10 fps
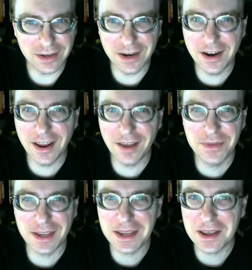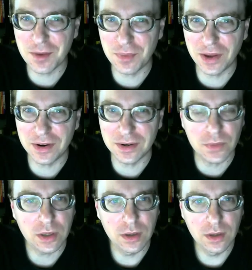you know, I'm thinking about it. I'm
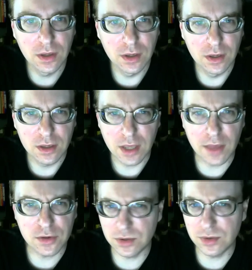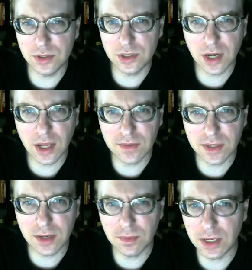like, yeah, so they're just going to have to
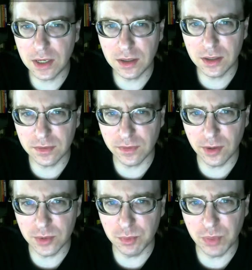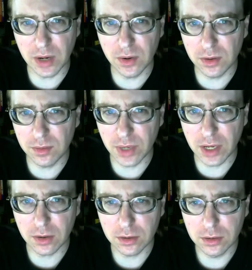keep making these films better and
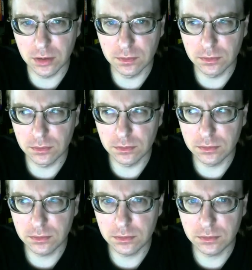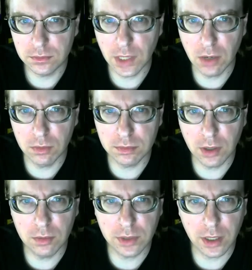better. Oh,
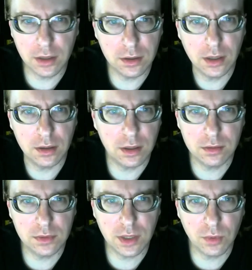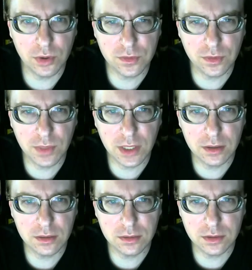okay, yeah, that, that works for
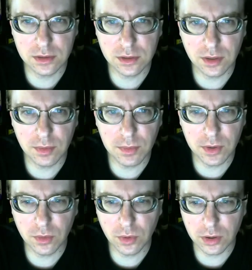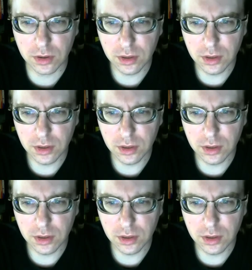me. Just keep up the good work.